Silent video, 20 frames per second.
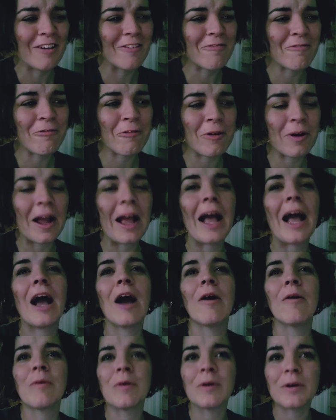for
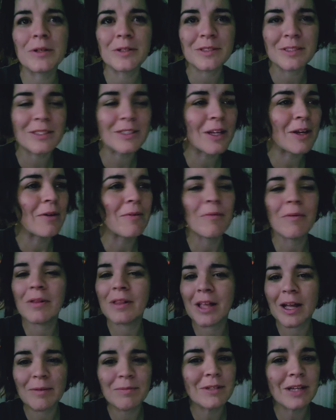hours while
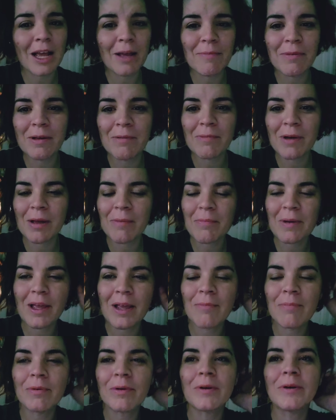I'm typing my
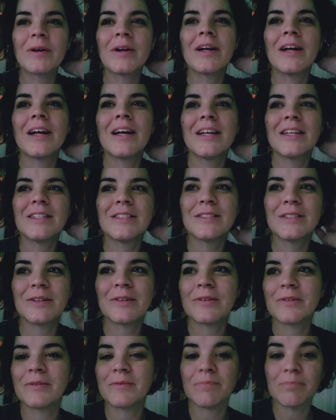paper.
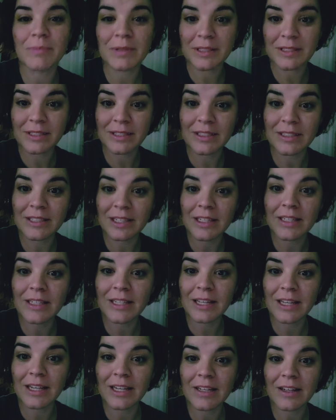So, but did
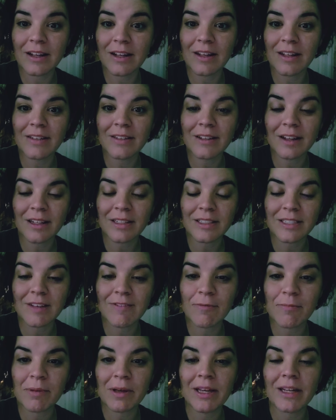get it done. Got
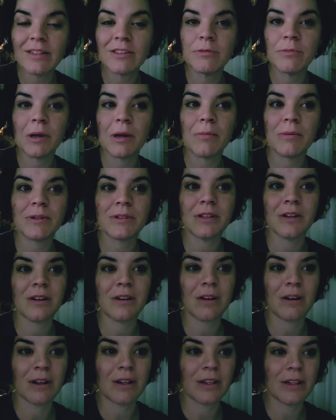7-page paper
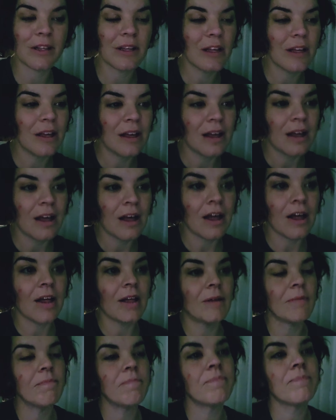done
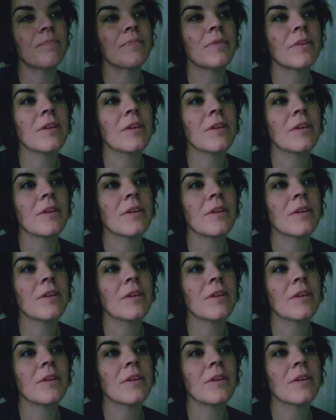on